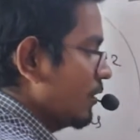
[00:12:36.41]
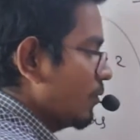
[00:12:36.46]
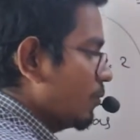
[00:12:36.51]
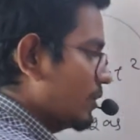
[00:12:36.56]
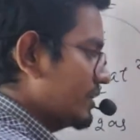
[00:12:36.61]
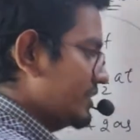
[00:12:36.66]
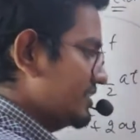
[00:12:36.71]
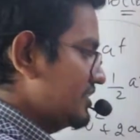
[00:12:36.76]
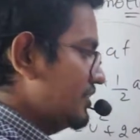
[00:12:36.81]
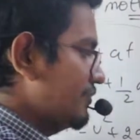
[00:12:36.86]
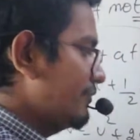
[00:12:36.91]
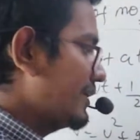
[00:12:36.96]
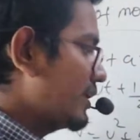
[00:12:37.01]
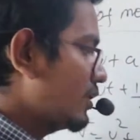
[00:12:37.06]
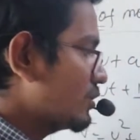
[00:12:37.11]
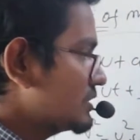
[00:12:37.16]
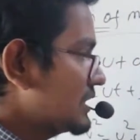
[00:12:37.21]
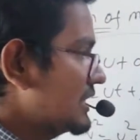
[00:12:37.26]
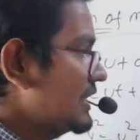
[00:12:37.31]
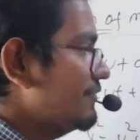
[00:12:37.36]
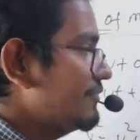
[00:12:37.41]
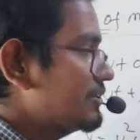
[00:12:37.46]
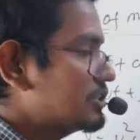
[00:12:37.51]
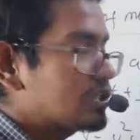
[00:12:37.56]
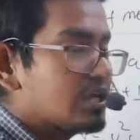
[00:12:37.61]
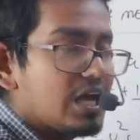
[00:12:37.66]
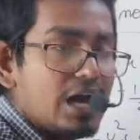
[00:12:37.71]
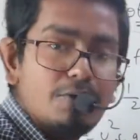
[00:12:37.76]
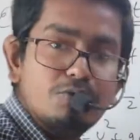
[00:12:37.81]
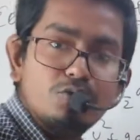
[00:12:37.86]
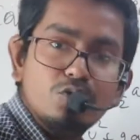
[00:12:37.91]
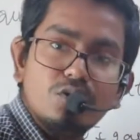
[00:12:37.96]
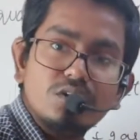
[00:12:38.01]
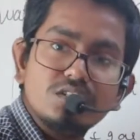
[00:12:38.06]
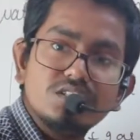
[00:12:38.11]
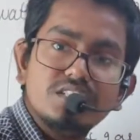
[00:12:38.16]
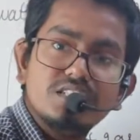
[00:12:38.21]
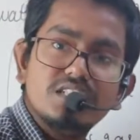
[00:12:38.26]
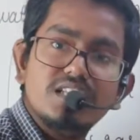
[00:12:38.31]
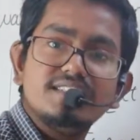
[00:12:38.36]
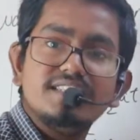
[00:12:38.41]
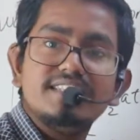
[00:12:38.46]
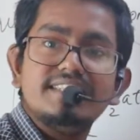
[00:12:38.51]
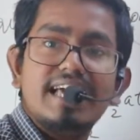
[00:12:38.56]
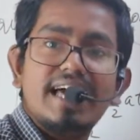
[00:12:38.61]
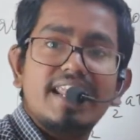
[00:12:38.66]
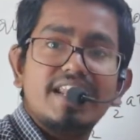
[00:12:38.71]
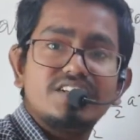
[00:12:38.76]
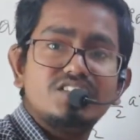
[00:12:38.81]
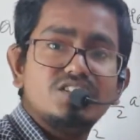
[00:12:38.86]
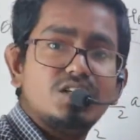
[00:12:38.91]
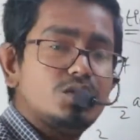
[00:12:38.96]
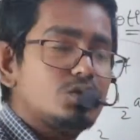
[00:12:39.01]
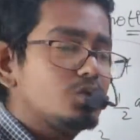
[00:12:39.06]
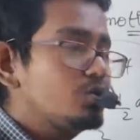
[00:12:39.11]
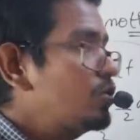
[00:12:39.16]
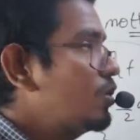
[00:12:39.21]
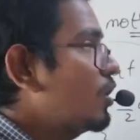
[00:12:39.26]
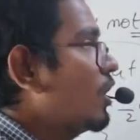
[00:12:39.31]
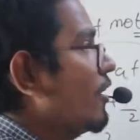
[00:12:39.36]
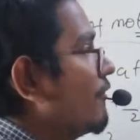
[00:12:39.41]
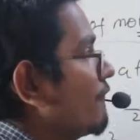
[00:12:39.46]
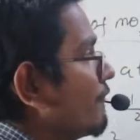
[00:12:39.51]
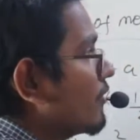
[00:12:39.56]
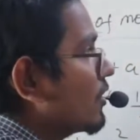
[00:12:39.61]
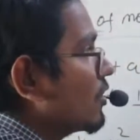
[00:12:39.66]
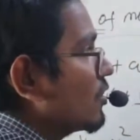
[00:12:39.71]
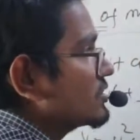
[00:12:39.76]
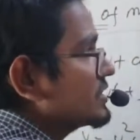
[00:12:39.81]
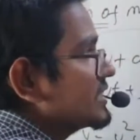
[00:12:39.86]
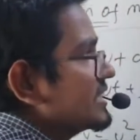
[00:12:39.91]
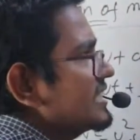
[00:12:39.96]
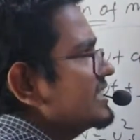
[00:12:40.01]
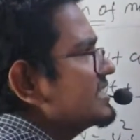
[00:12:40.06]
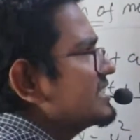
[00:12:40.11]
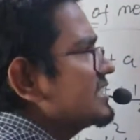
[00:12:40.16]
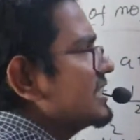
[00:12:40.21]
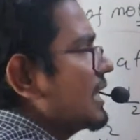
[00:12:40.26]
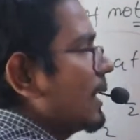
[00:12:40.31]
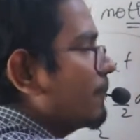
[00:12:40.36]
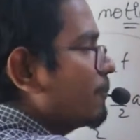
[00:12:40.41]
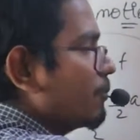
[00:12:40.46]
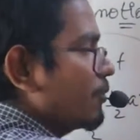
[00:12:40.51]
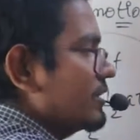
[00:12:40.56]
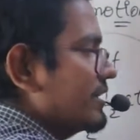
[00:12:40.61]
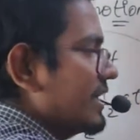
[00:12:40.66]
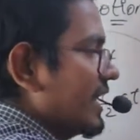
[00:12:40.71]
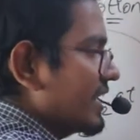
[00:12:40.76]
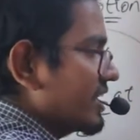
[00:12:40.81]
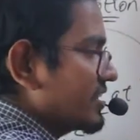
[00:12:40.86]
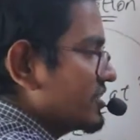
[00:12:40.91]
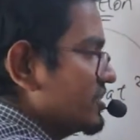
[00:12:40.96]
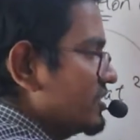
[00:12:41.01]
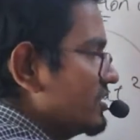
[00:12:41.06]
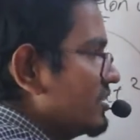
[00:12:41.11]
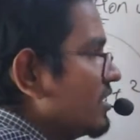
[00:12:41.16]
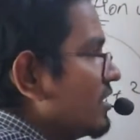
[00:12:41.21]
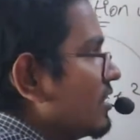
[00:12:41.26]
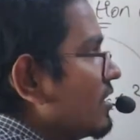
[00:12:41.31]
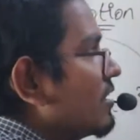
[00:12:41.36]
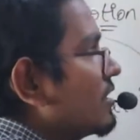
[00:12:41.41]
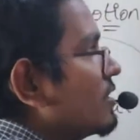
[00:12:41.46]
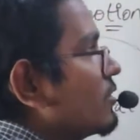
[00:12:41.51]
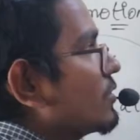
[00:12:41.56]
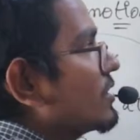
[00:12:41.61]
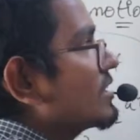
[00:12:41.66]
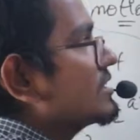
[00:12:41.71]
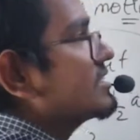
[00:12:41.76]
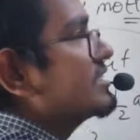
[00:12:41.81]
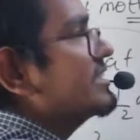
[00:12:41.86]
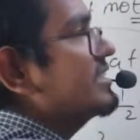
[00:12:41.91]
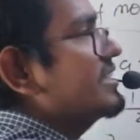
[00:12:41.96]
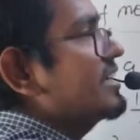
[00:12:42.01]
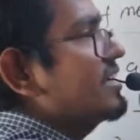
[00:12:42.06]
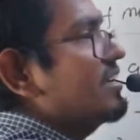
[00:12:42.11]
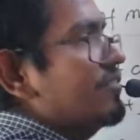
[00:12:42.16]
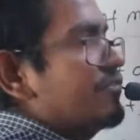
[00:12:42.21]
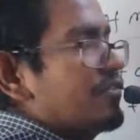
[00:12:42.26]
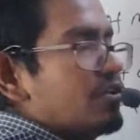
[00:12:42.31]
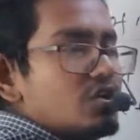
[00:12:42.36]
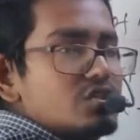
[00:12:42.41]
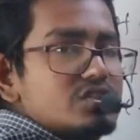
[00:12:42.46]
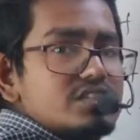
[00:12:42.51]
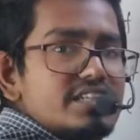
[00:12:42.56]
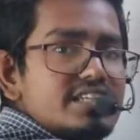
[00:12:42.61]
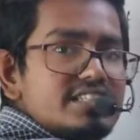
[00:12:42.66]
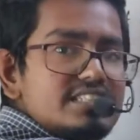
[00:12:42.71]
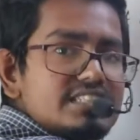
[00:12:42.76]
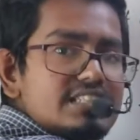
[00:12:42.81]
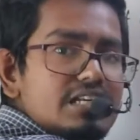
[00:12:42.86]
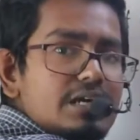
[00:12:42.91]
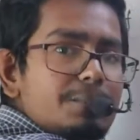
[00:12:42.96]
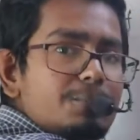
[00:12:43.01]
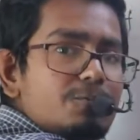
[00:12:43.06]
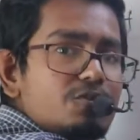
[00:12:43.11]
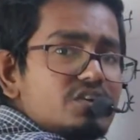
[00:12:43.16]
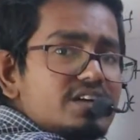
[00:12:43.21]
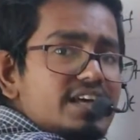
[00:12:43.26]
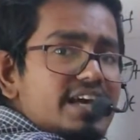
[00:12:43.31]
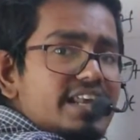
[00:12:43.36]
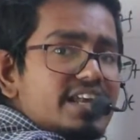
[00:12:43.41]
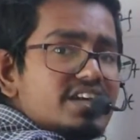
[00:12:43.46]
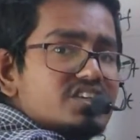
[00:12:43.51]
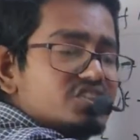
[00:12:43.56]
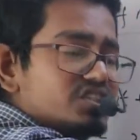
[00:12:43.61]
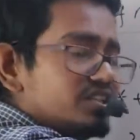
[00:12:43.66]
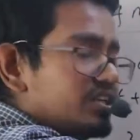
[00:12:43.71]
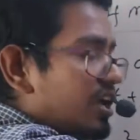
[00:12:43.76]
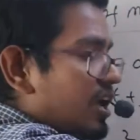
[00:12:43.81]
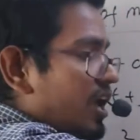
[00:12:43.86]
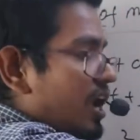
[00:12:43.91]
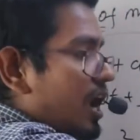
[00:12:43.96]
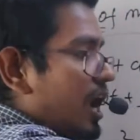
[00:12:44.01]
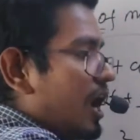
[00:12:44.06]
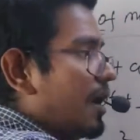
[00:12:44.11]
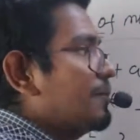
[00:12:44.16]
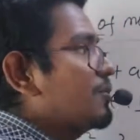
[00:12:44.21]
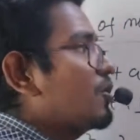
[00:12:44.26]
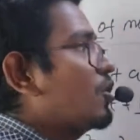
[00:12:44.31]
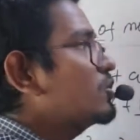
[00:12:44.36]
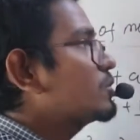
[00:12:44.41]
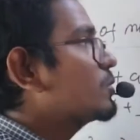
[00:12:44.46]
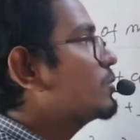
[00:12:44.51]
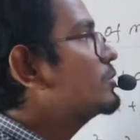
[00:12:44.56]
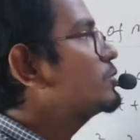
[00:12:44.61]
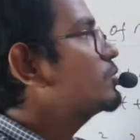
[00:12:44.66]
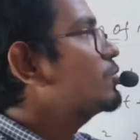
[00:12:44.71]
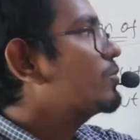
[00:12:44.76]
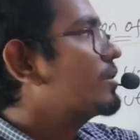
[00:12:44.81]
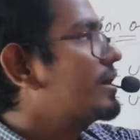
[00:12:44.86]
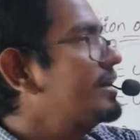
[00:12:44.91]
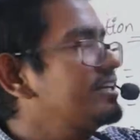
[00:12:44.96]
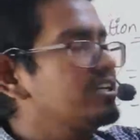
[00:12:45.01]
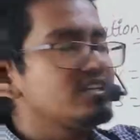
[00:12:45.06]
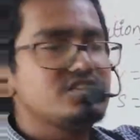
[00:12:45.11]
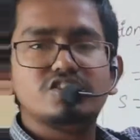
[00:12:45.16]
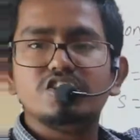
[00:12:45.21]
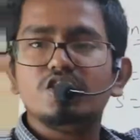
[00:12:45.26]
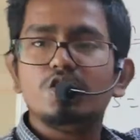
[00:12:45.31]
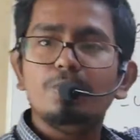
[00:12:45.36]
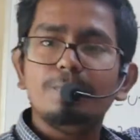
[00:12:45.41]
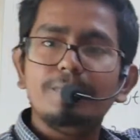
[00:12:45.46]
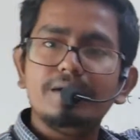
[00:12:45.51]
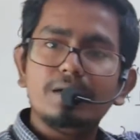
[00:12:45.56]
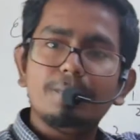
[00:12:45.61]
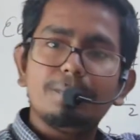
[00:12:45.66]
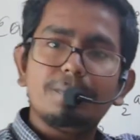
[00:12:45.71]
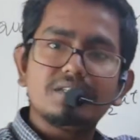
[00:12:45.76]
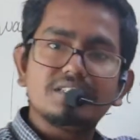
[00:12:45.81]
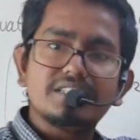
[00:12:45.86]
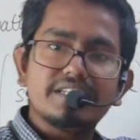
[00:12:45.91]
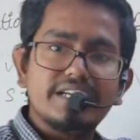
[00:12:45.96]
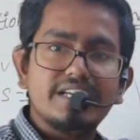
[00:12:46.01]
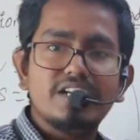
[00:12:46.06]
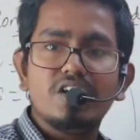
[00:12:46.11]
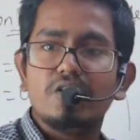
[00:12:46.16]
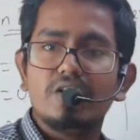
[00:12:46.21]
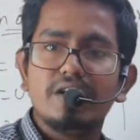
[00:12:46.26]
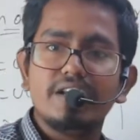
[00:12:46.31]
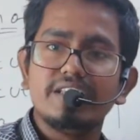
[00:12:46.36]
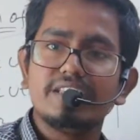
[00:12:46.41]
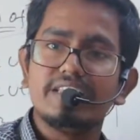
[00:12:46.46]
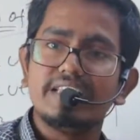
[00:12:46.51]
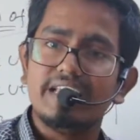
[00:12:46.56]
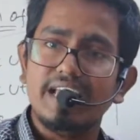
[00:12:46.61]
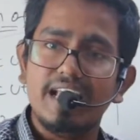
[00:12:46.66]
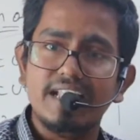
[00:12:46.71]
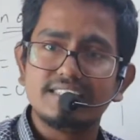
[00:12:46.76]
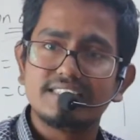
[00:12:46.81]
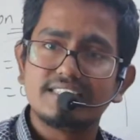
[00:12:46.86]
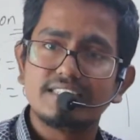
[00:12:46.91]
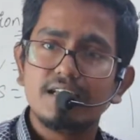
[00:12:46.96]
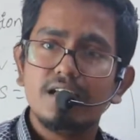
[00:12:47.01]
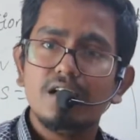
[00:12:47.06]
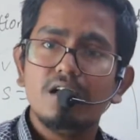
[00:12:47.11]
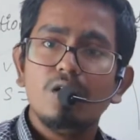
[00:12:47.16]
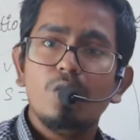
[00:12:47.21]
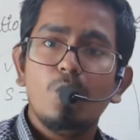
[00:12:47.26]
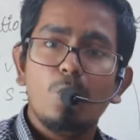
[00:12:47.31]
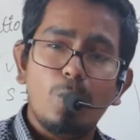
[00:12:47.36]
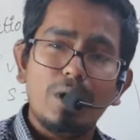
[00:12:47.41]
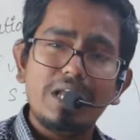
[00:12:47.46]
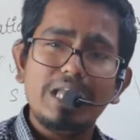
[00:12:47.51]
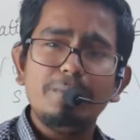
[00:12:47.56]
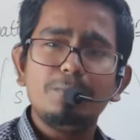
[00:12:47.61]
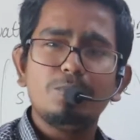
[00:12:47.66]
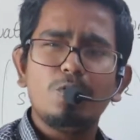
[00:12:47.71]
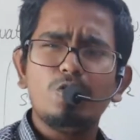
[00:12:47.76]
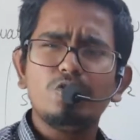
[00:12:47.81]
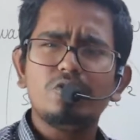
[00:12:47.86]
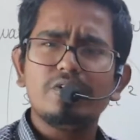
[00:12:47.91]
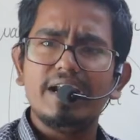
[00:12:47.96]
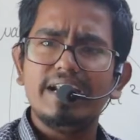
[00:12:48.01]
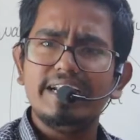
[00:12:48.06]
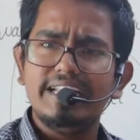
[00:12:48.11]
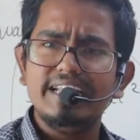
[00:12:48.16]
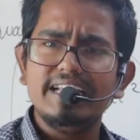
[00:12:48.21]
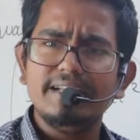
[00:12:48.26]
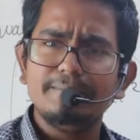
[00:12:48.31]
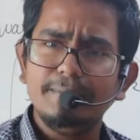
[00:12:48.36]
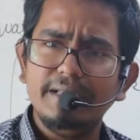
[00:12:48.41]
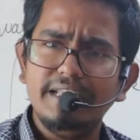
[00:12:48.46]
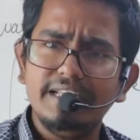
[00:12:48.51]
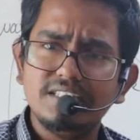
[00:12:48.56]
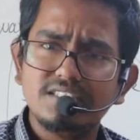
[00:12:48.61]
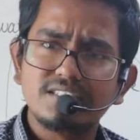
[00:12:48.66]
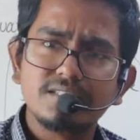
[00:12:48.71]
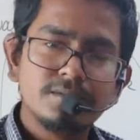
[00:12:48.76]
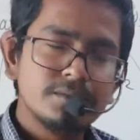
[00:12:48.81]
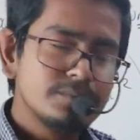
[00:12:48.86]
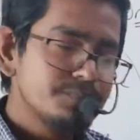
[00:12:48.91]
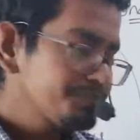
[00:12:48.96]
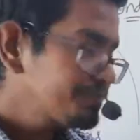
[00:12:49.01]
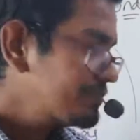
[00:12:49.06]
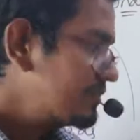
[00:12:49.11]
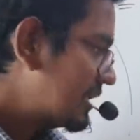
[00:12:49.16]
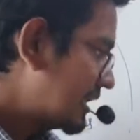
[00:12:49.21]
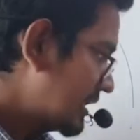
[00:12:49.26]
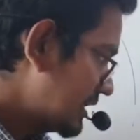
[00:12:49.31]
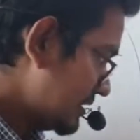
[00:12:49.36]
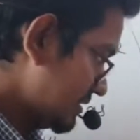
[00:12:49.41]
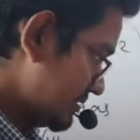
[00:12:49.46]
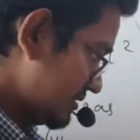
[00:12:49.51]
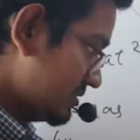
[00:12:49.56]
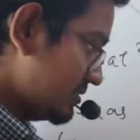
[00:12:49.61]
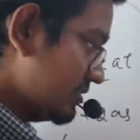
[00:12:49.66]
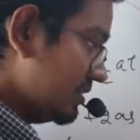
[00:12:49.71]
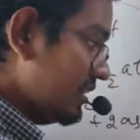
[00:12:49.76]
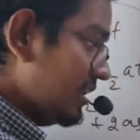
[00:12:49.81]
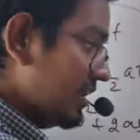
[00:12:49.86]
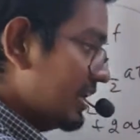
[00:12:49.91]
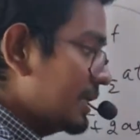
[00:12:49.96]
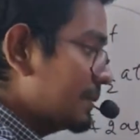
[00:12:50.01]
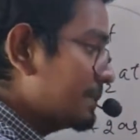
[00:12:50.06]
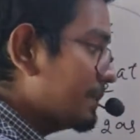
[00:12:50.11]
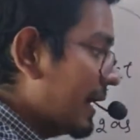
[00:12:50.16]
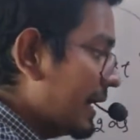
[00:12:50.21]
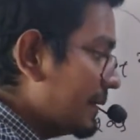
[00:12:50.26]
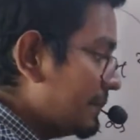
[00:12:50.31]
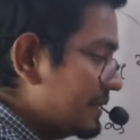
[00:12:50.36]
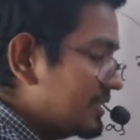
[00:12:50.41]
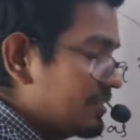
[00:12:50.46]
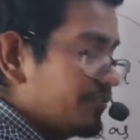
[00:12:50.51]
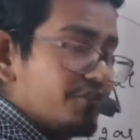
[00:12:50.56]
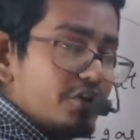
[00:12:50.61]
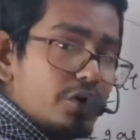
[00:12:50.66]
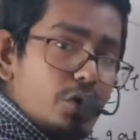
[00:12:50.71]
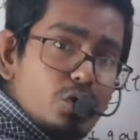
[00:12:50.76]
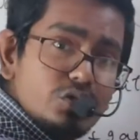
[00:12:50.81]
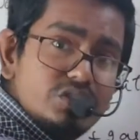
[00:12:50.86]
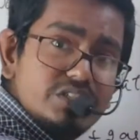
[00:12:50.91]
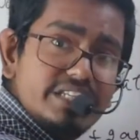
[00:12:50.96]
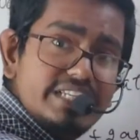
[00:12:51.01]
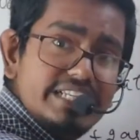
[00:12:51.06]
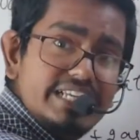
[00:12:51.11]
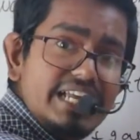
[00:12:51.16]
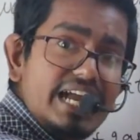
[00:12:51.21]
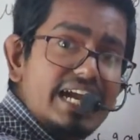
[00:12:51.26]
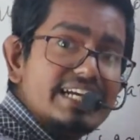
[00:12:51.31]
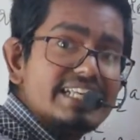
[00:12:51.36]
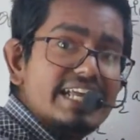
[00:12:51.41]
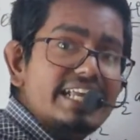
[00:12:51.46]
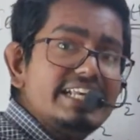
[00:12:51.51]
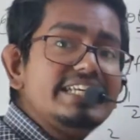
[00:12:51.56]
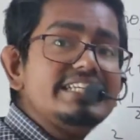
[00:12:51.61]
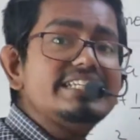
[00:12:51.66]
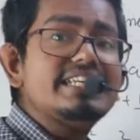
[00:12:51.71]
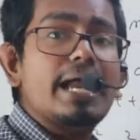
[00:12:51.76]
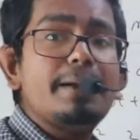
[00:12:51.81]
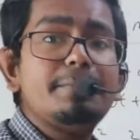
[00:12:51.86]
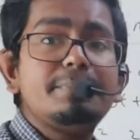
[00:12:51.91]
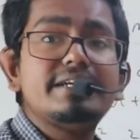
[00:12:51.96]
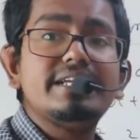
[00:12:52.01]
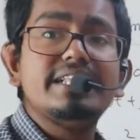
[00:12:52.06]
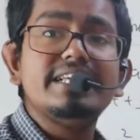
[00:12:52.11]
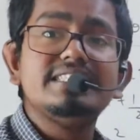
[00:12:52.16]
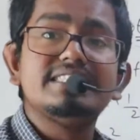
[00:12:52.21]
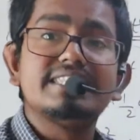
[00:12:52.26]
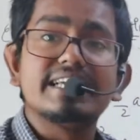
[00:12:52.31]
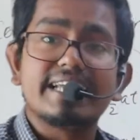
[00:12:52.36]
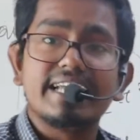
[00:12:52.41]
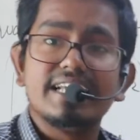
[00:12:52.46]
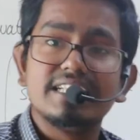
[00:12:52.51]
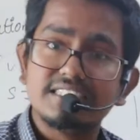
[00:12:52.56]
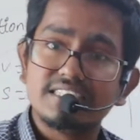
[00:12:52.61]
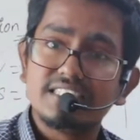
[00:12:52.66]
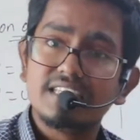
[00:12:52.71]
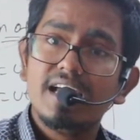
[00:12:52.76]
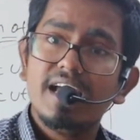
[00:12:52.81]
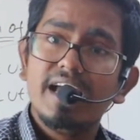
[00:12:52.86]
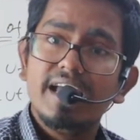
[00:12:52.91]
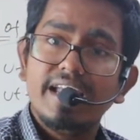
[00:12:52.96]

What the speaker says: What is the velocity? We should have to consider the direction too. Velocity is in upward direction. You can see here, velocity is in upward direction. I'm not going to write as 0 meter per second or anything else. Why I'm not writing means, it might be the velocity at any time t seconds.